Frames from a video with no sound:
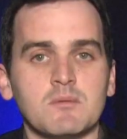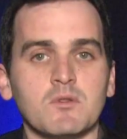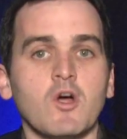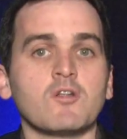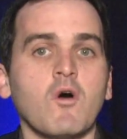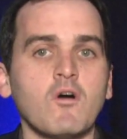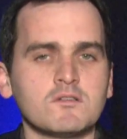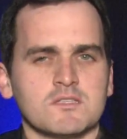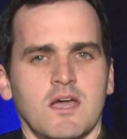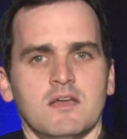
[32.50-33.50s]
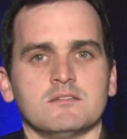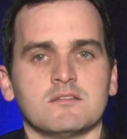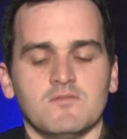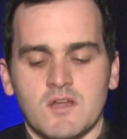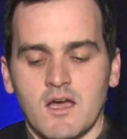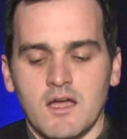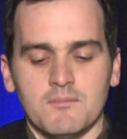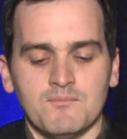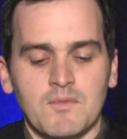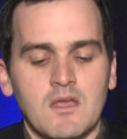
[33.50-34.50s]
people on all sides have
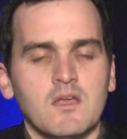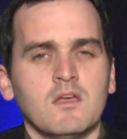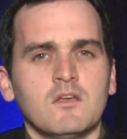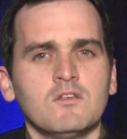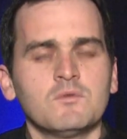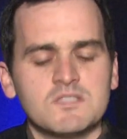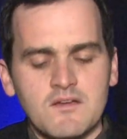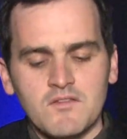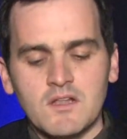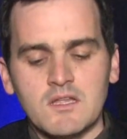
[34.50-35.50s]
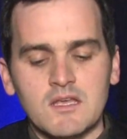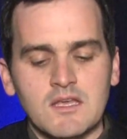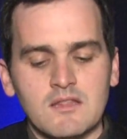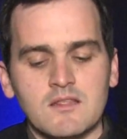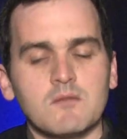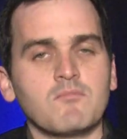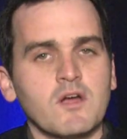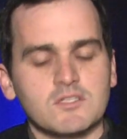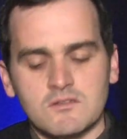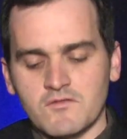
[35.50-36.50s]
died. You would definitely get the impression